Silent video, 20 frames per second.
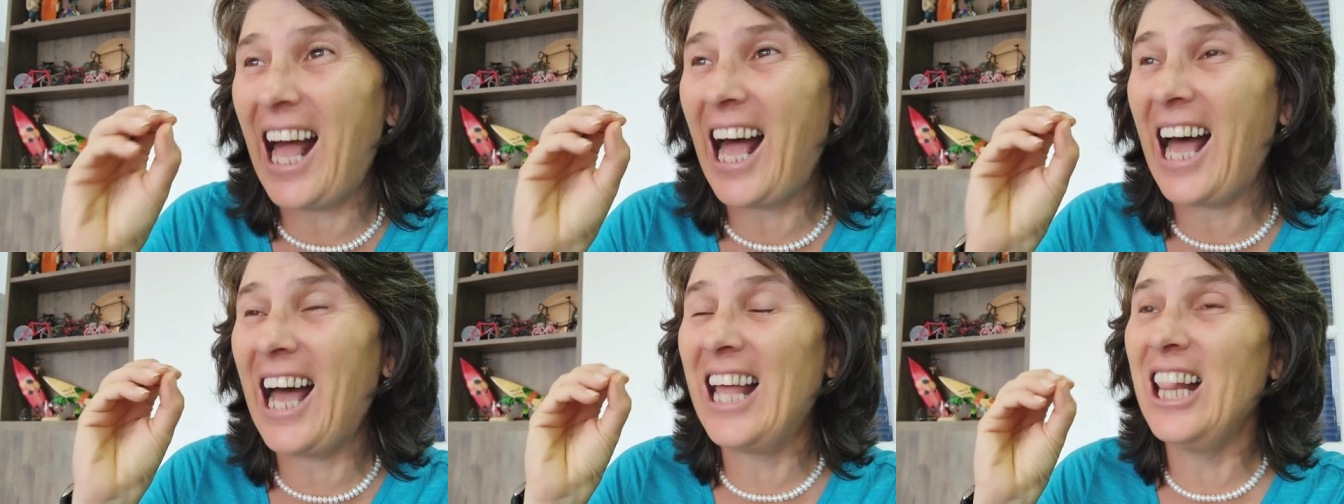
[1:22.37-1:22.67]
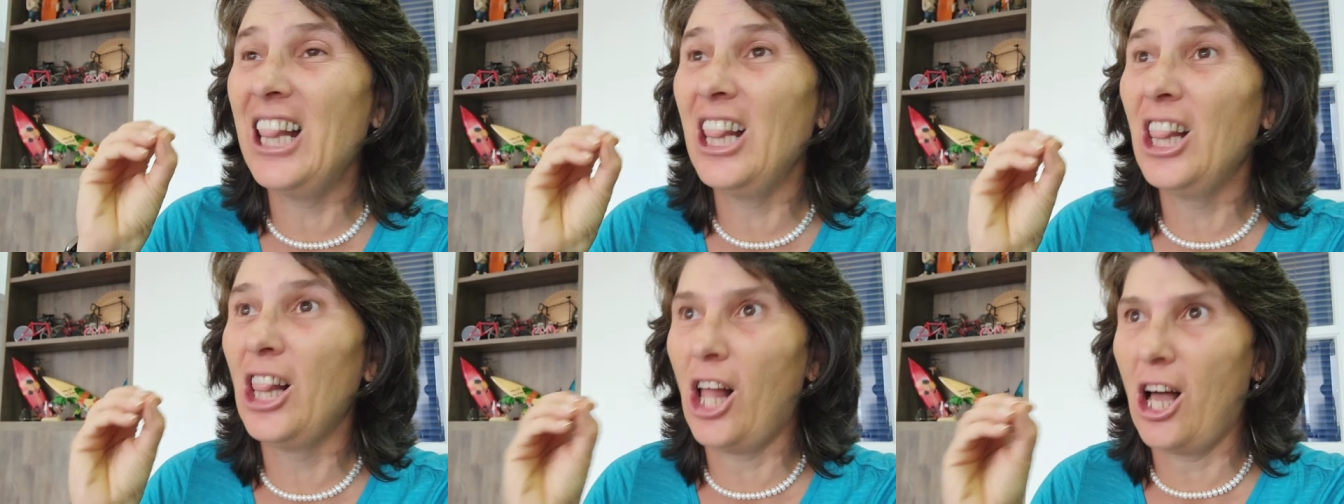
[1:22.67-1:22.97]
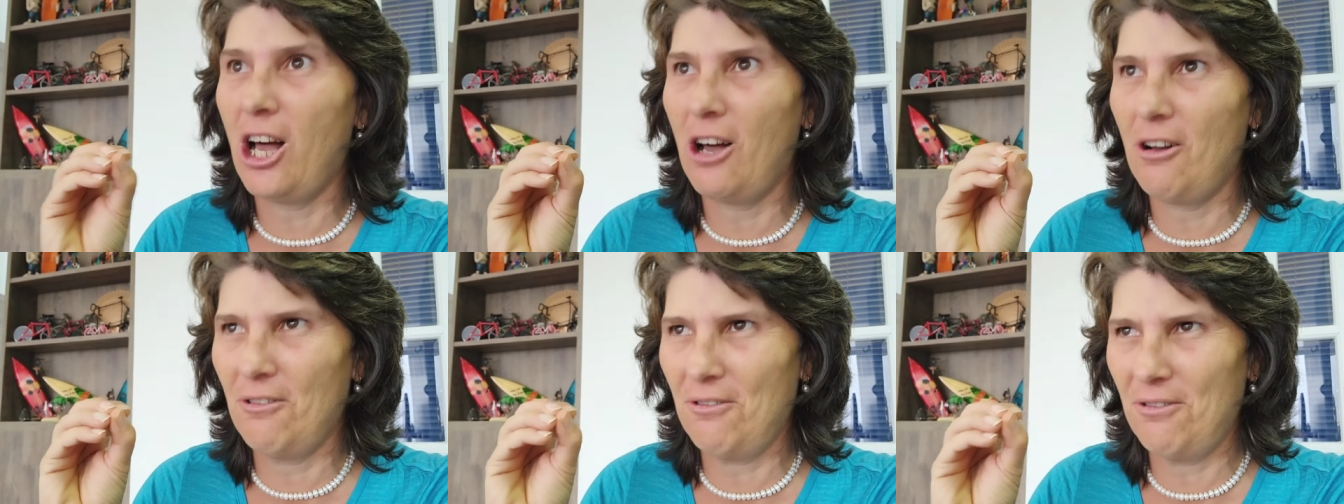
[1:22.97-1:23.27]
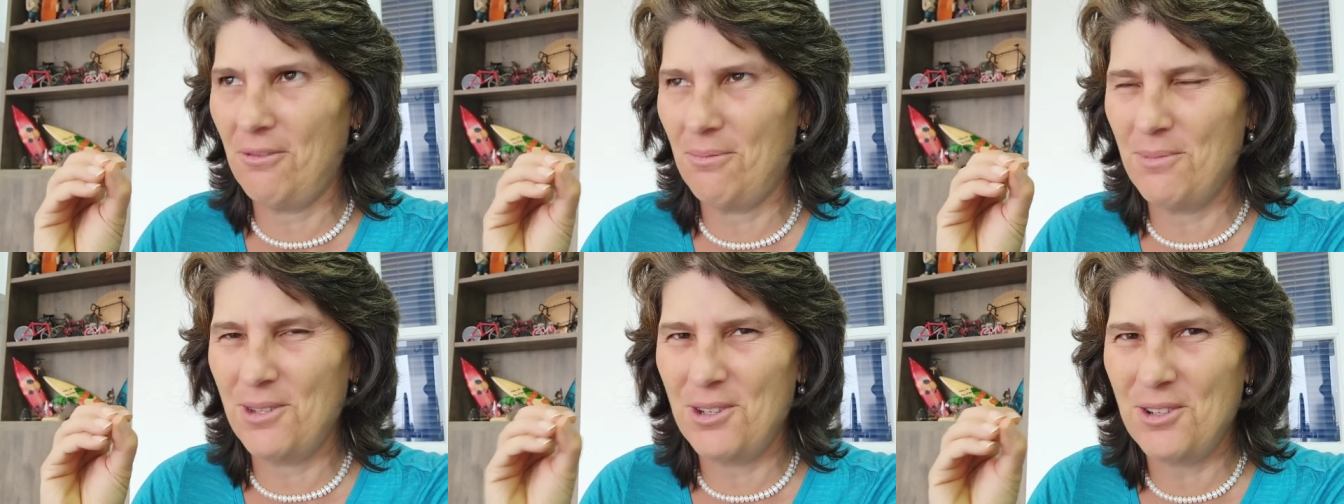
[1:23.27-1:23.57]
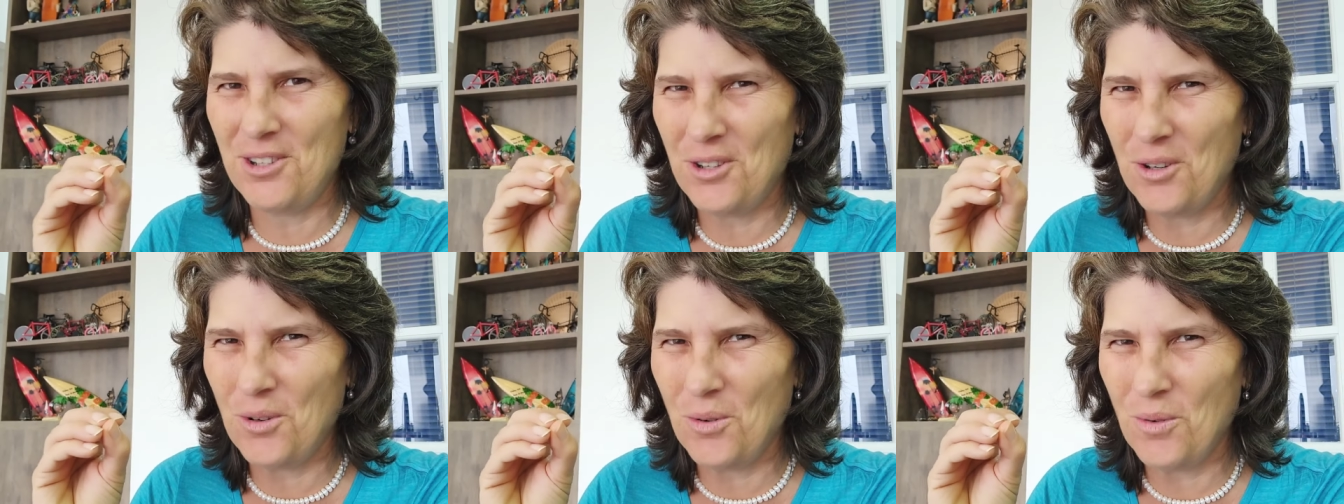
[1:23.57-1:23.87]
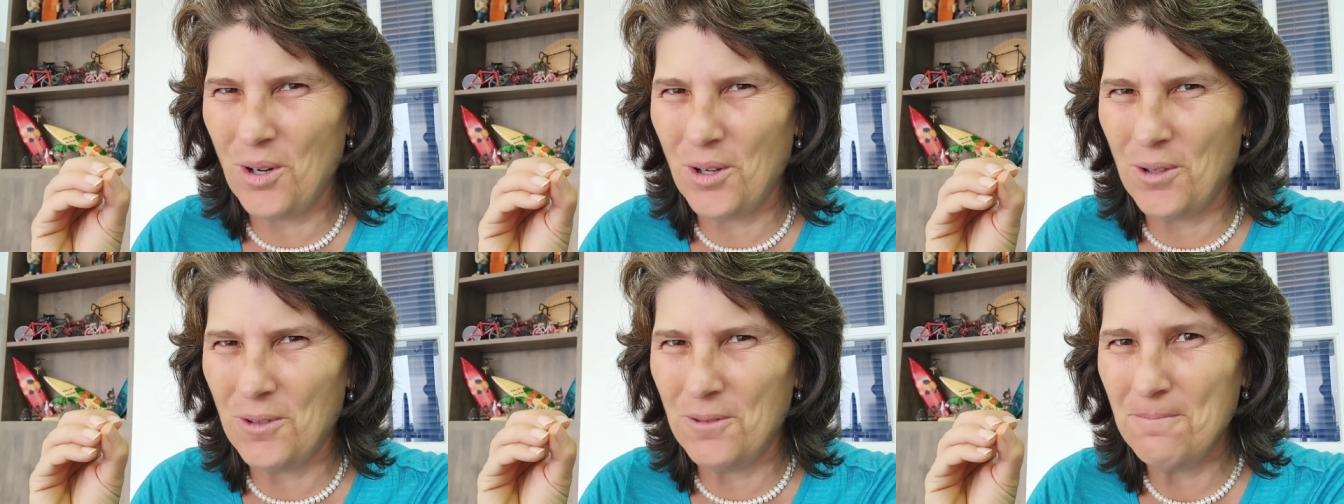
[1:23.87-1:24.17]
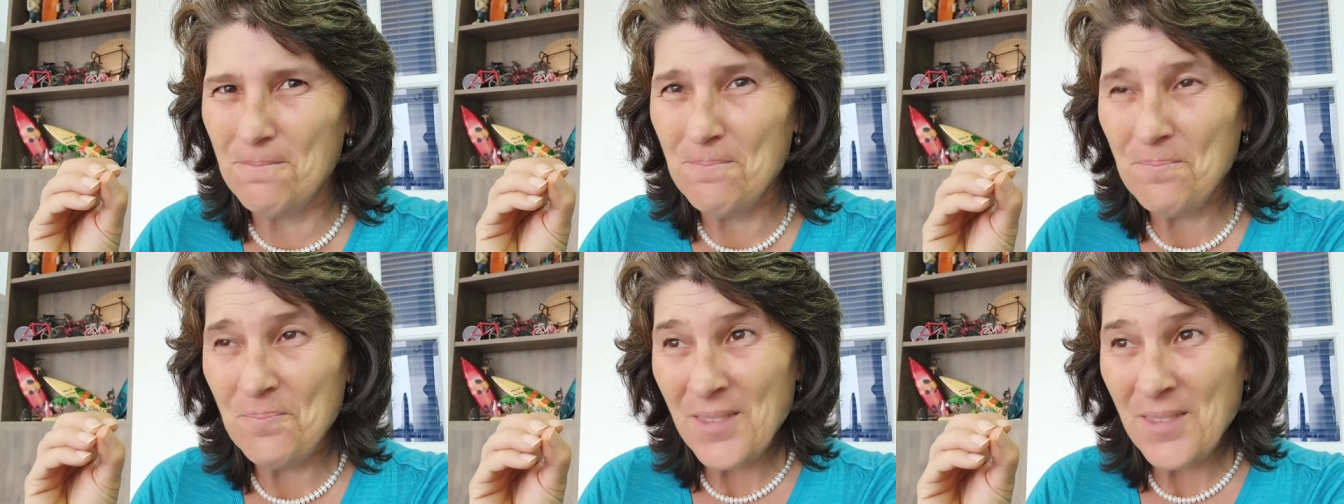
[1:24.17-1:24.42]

I love merino wool.